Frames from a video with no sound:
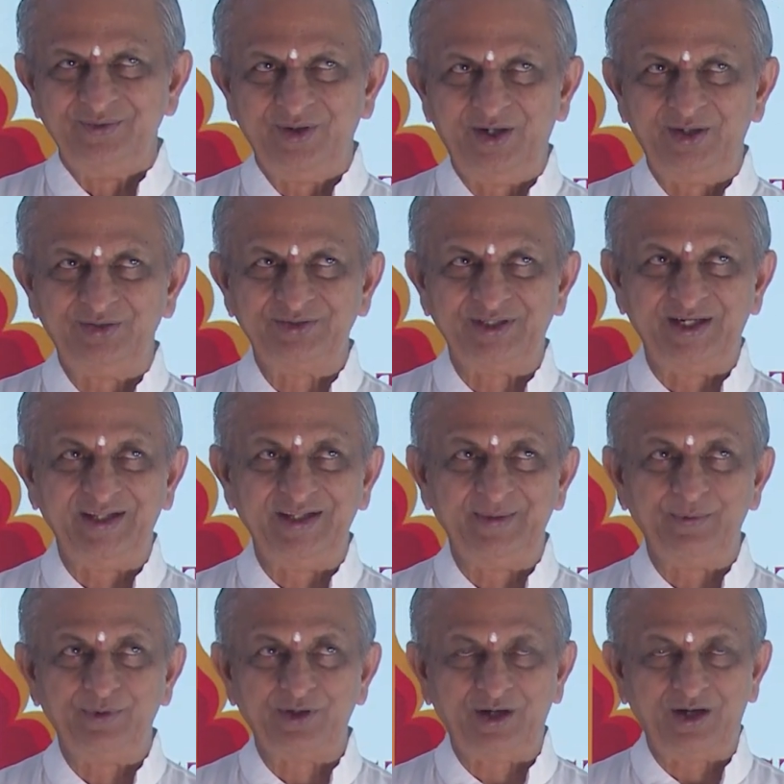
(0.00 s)
we are studying
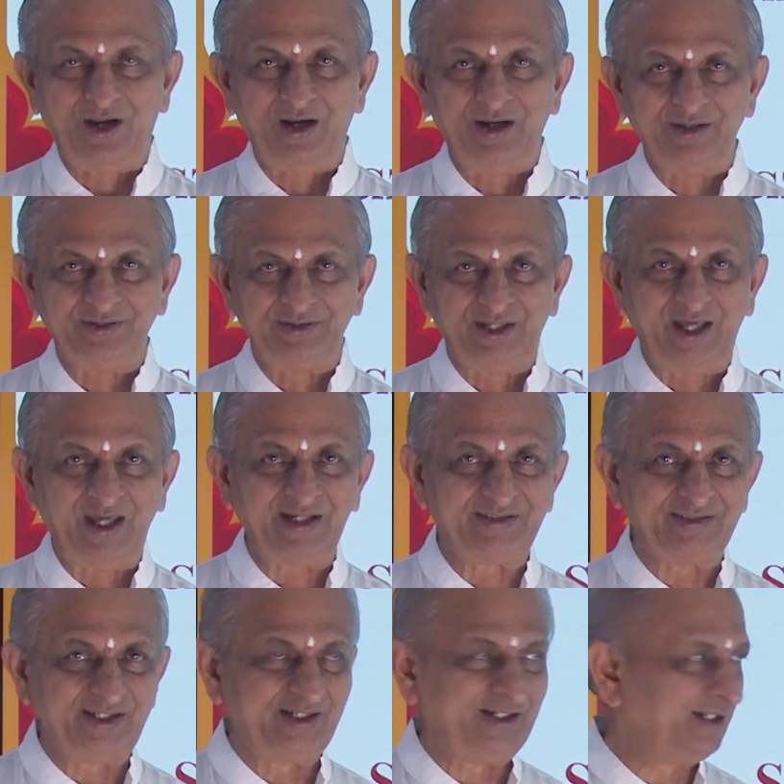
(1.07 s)
about
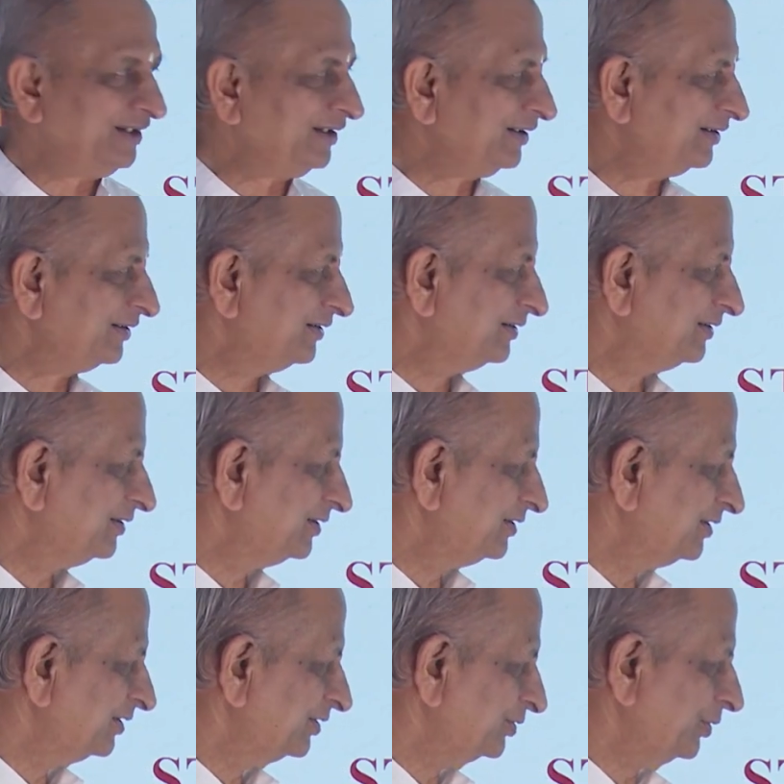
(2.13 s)
stars and the
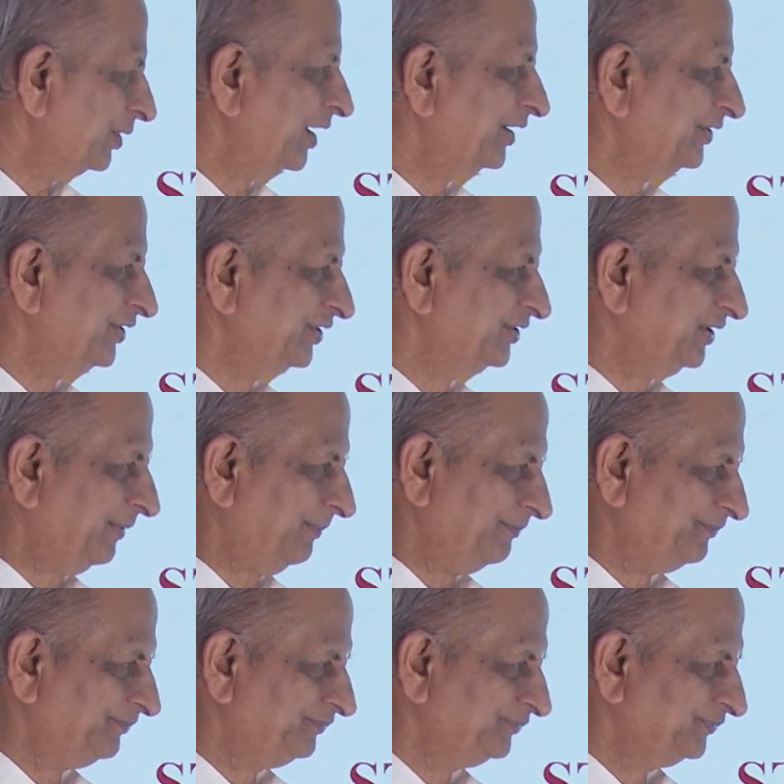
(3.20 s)
solar system.
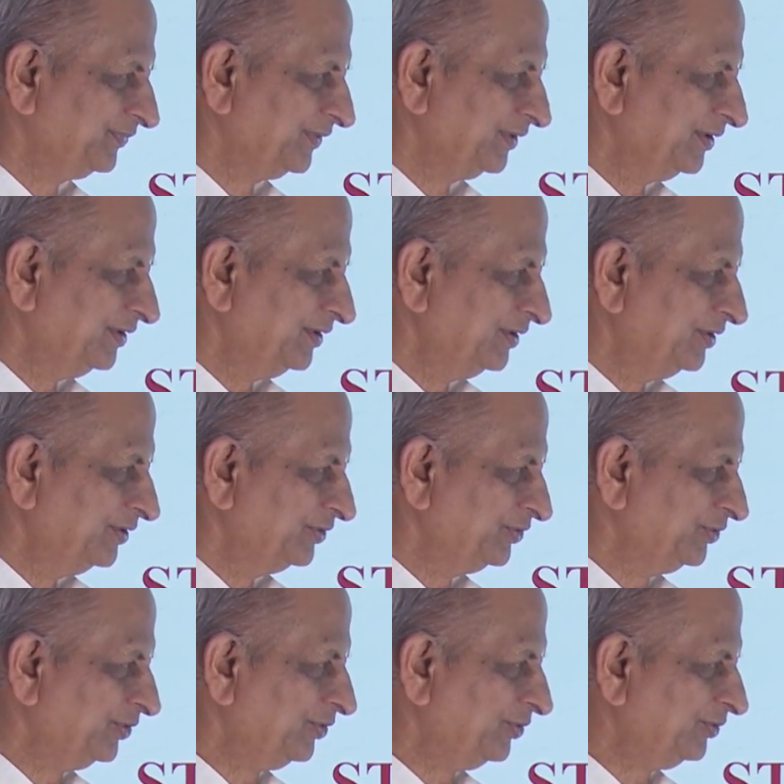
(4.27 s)

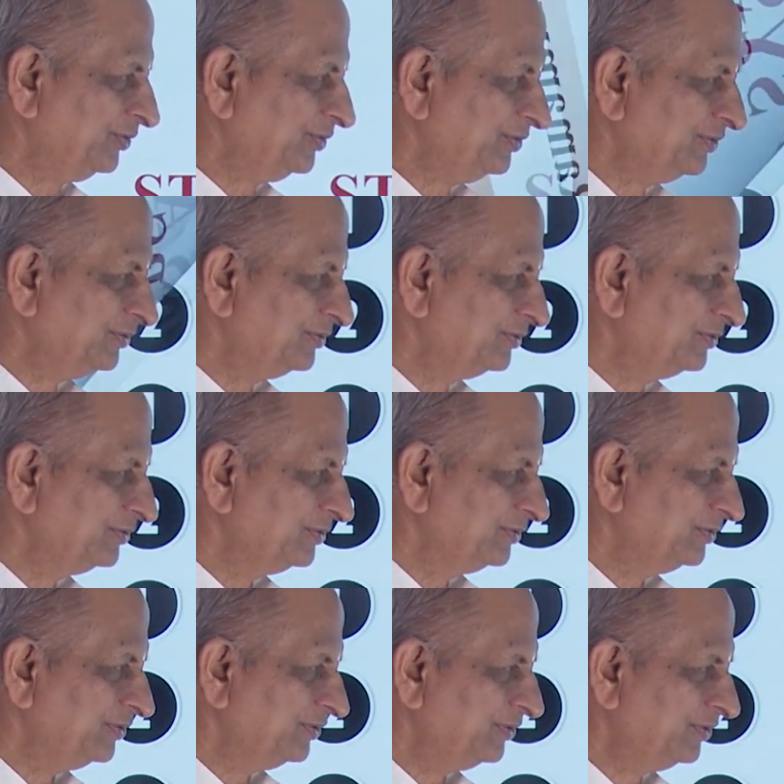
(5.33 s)
So,
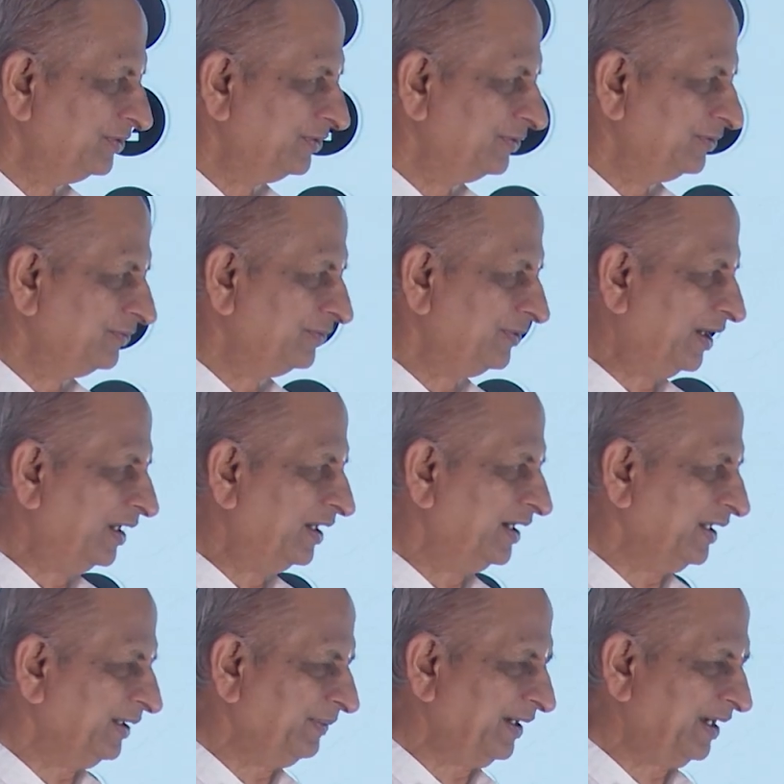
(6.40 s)

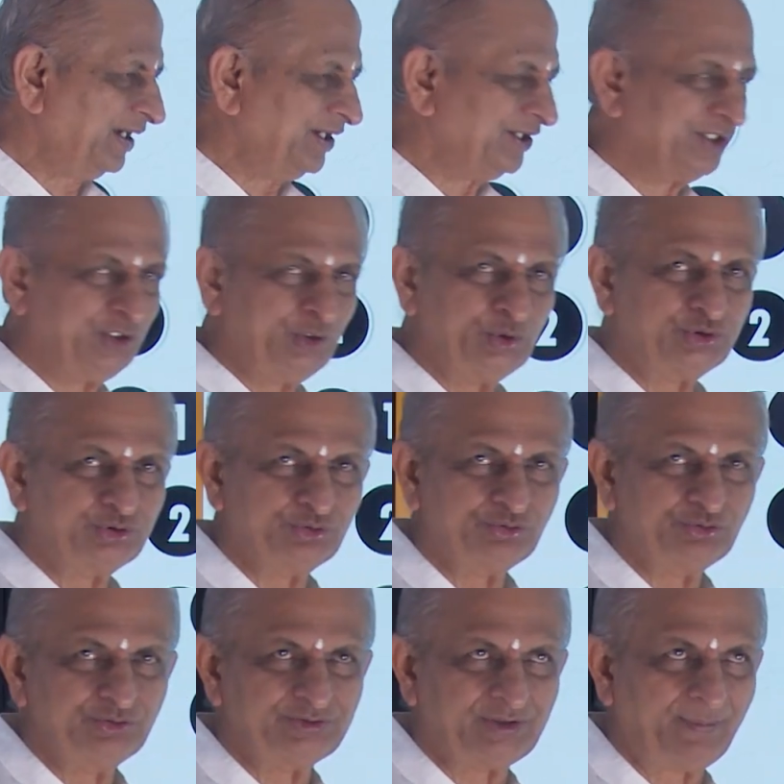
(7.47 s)
already we are introduced
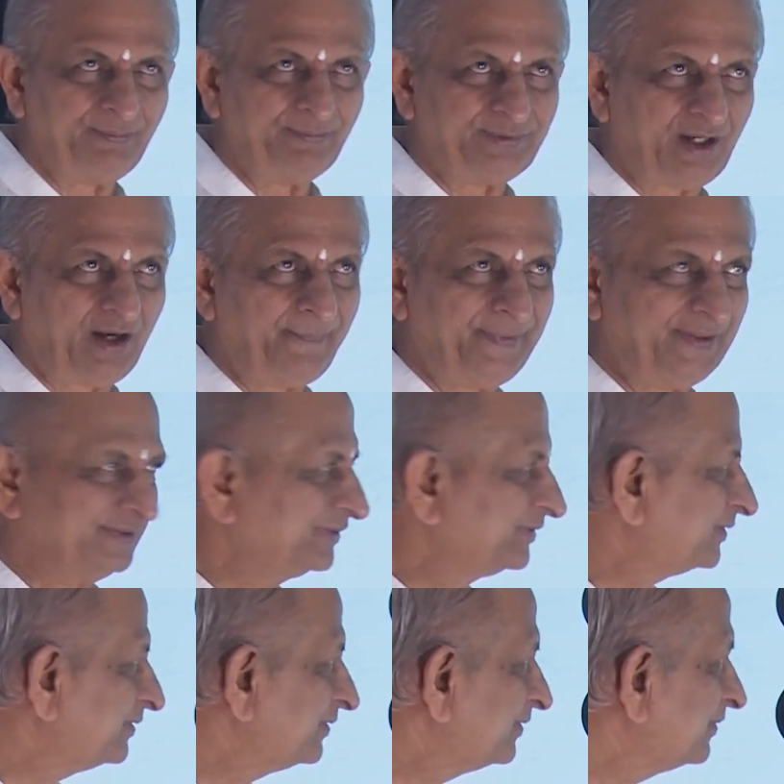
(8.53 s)
to some
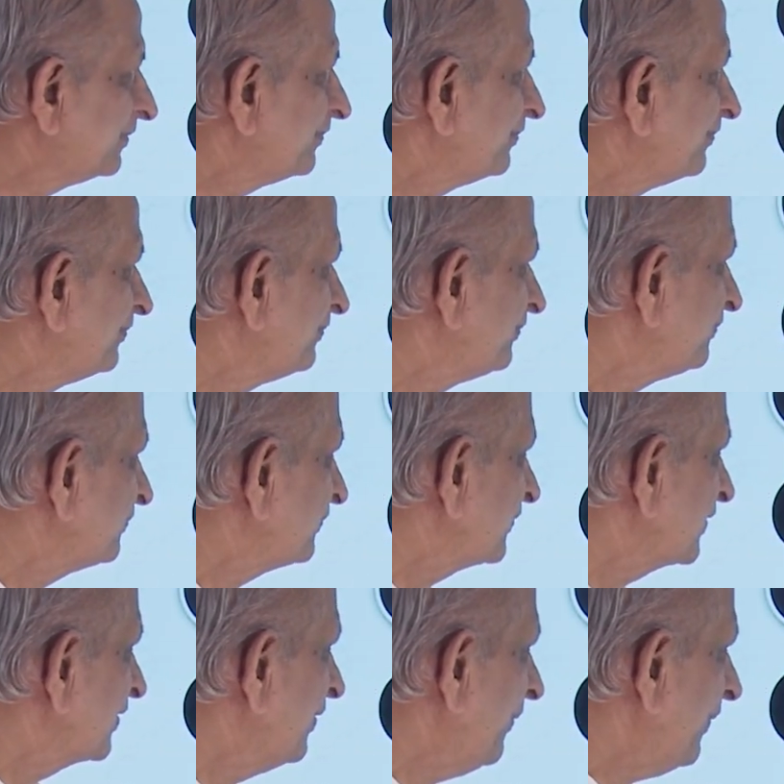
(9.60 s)
topics.
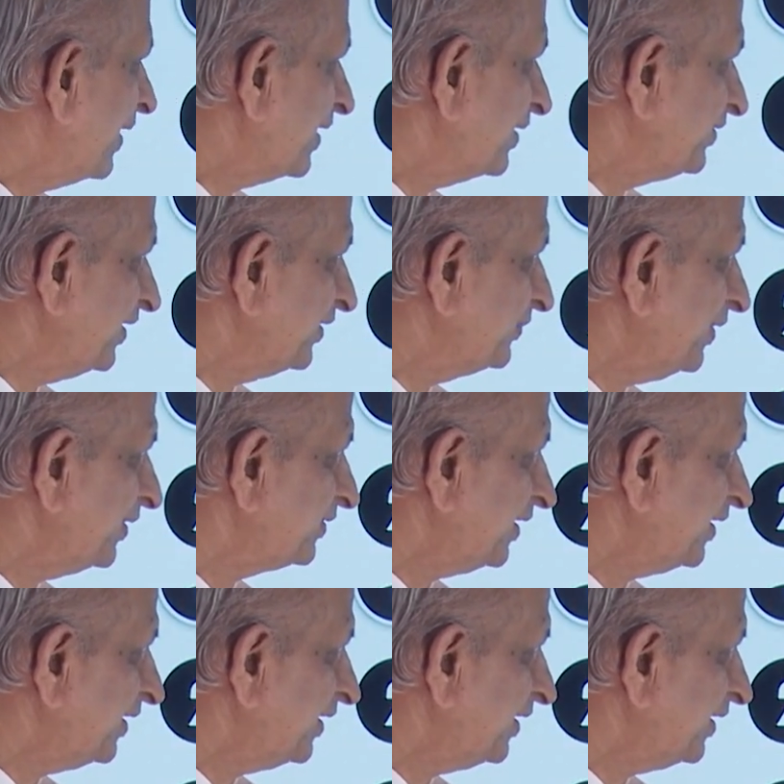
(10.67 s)
What are the things we have